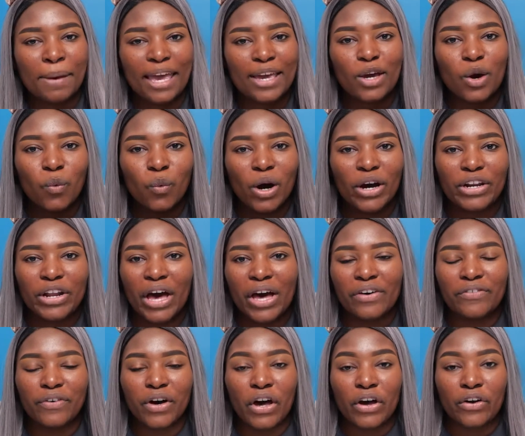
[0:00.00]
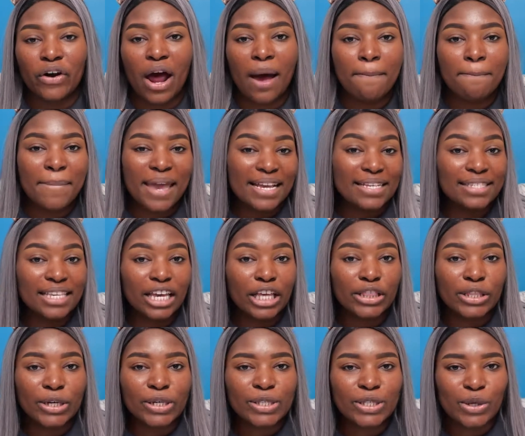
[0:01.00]
pick one of her amazing
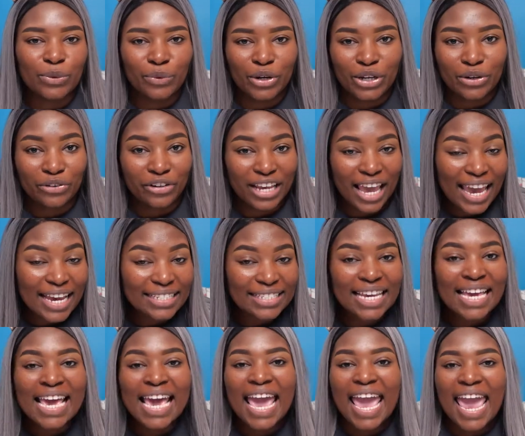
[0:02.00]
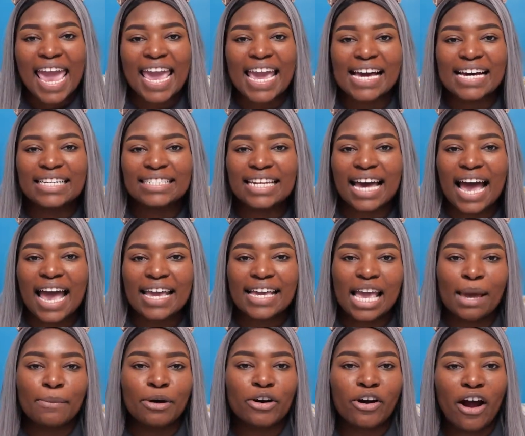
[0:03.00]
looks to recreate, and I
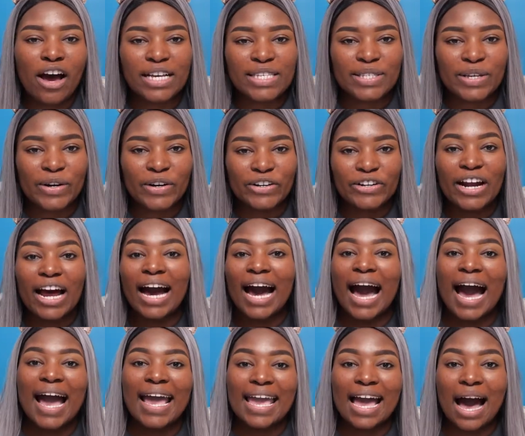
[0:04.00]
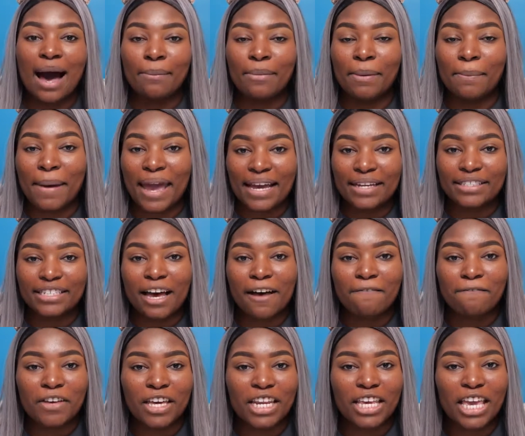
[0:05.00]
came across her Hi, I'm
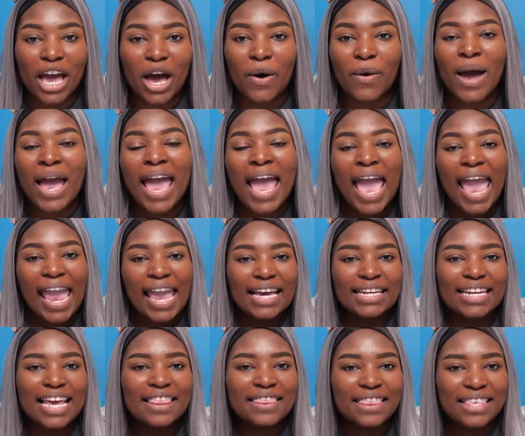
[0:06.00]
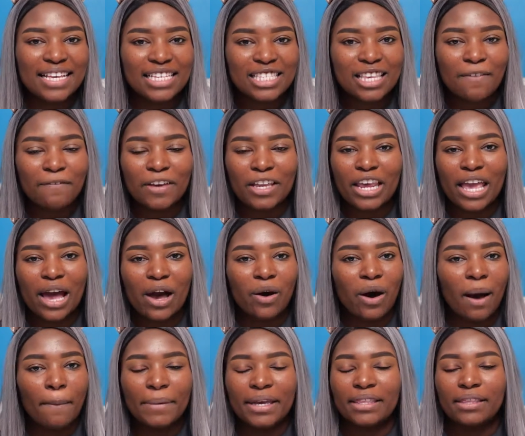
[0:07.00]
Amanda video, and in this video,
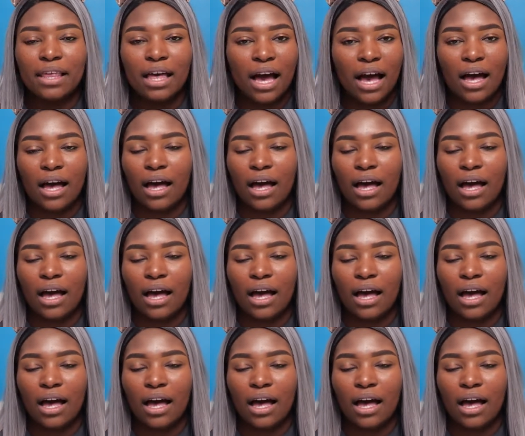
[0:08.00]
I mean,